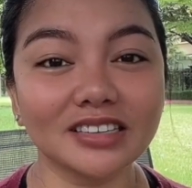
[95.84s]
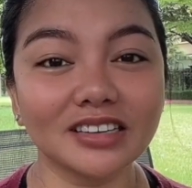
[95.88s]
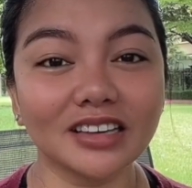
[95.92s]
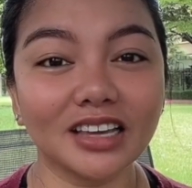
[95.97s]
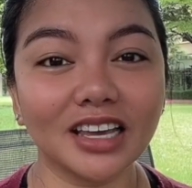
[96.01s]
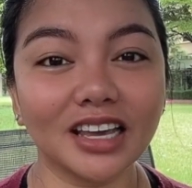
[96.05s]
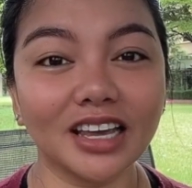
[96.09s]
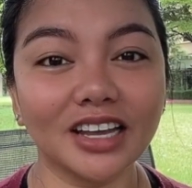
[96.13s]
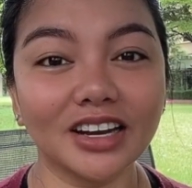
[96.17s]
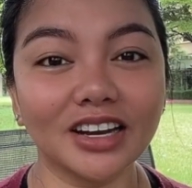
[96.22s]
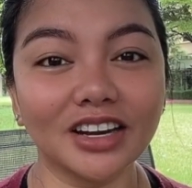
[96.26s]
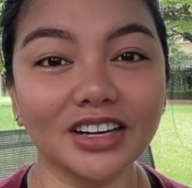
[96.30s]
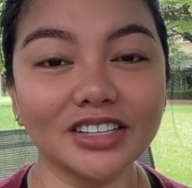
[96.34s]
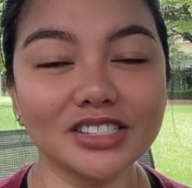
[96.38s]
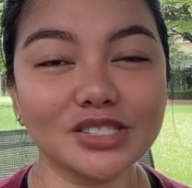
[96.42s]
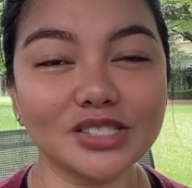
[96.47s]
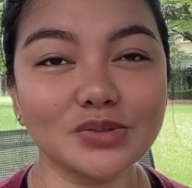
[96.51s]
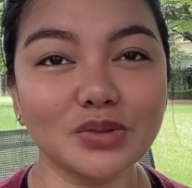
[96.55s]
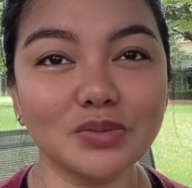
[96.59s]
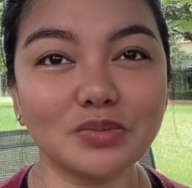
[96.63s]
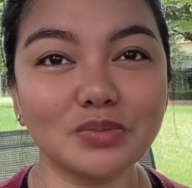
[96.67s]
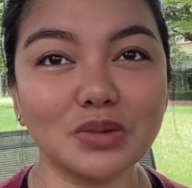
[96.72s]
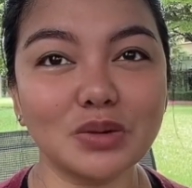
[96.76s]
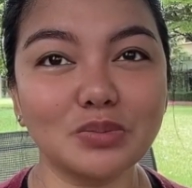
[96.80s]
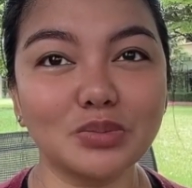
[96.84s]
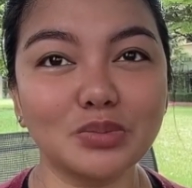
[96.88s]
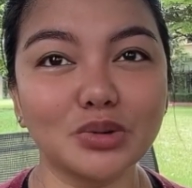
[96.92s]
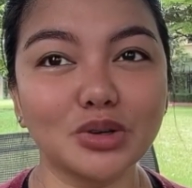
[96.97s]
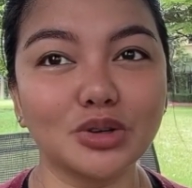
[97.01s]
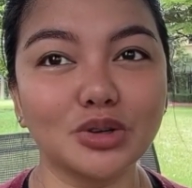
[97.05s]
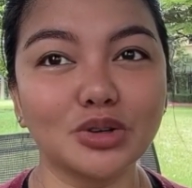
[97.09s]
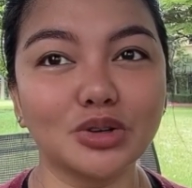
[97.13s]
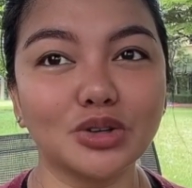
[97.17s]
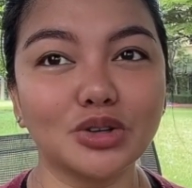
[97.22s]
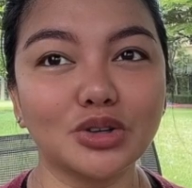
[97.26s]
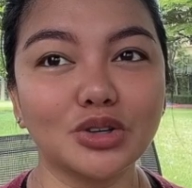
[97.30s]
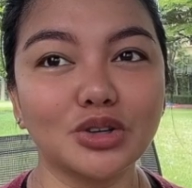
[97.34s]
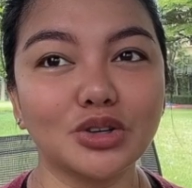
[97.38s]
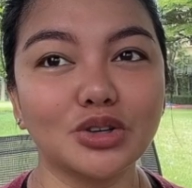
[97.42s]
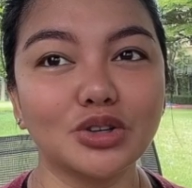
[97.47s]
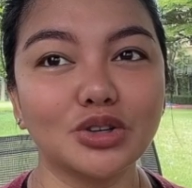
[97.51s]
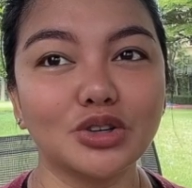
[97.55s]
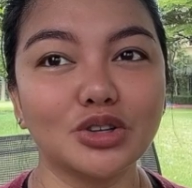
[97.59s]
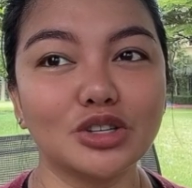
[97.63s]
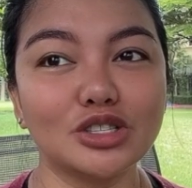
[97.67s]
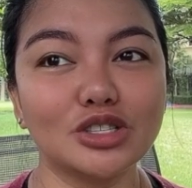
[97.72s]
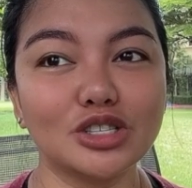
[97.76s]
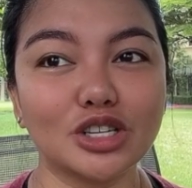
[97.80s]
It hurts when people
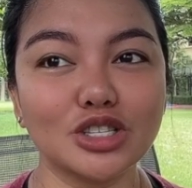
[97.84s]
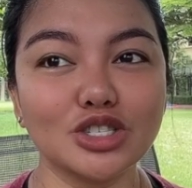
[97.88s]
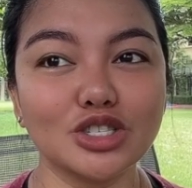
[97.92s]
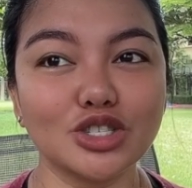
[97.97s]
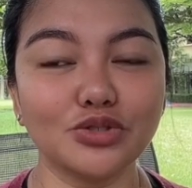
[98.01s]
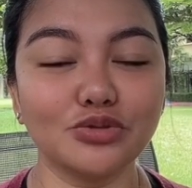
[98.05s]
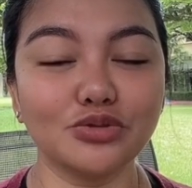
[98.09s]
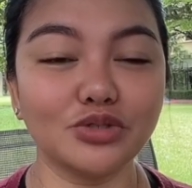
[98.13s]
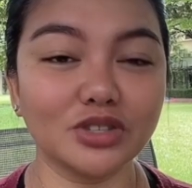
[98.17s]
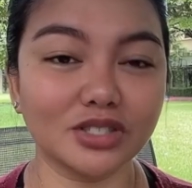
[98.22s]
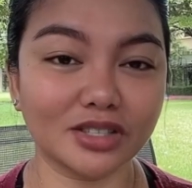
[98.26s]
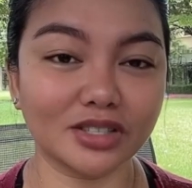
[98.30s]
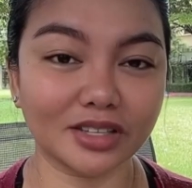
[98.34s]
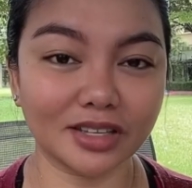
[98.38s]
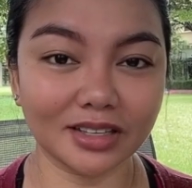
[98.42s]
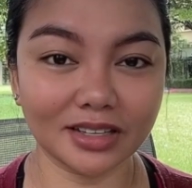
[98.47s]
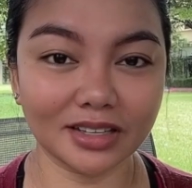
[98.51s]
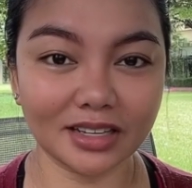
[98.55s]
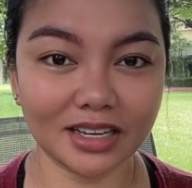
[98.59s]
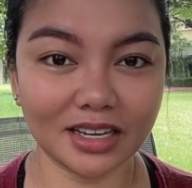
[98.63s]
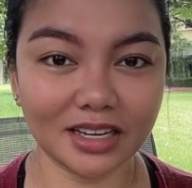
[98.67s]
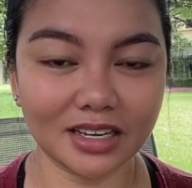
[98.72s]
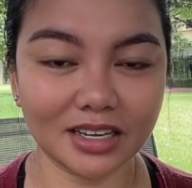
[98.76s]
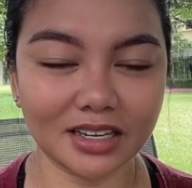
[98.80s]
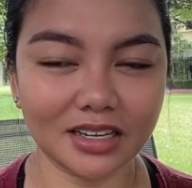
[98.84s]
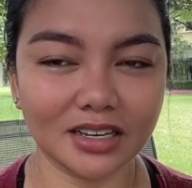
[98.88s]
judge you physically.